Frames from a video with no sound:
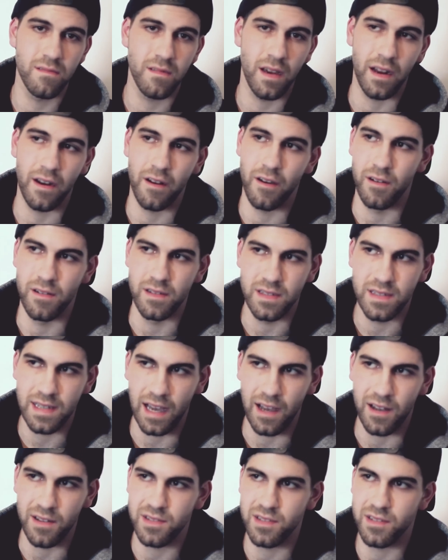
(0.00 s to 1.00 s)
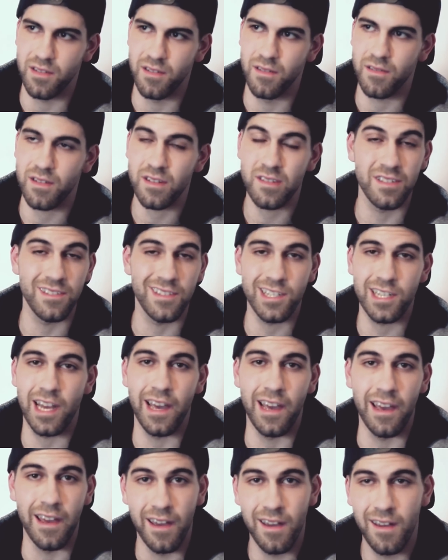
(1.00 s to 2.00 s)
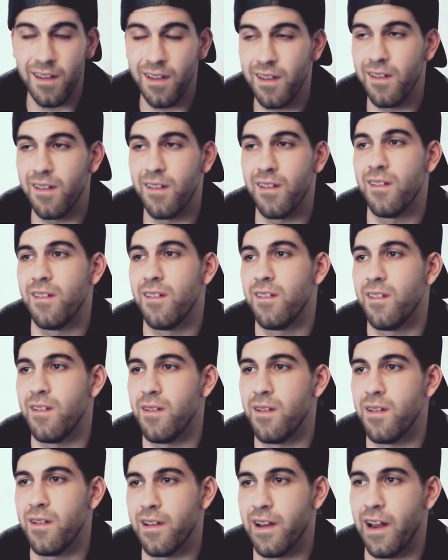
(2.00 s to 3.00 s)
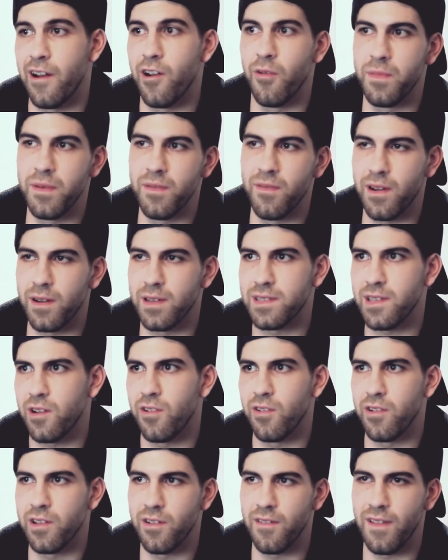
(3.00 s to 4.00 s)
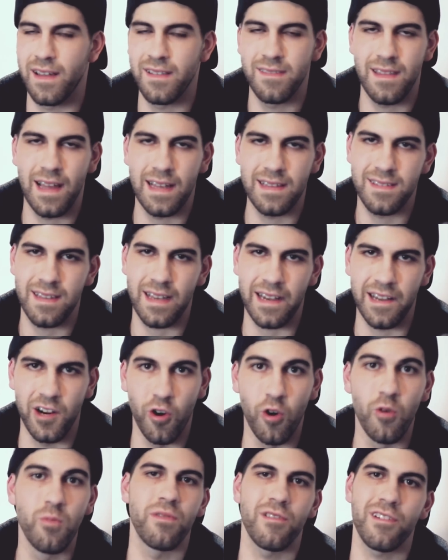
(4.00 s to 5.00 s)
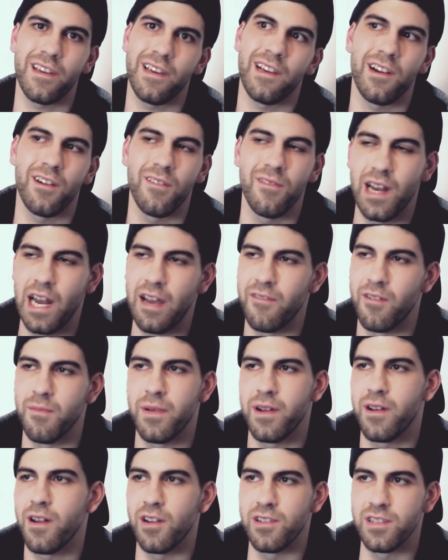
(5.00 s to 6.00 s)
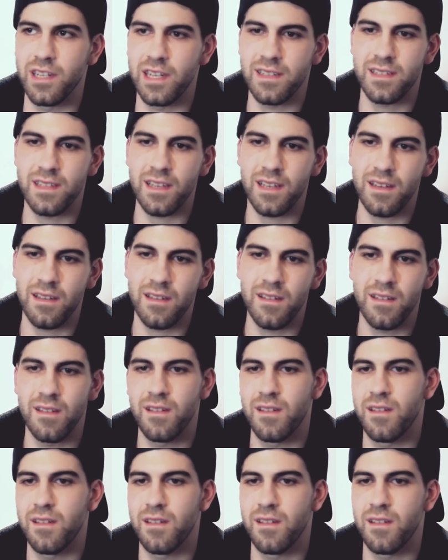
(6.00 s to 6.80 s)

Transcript: I know it sounds you know cliche and I know people are gonna say, oh, you know, that, that's like an Oprah gig or whatever. But no, Jay Z,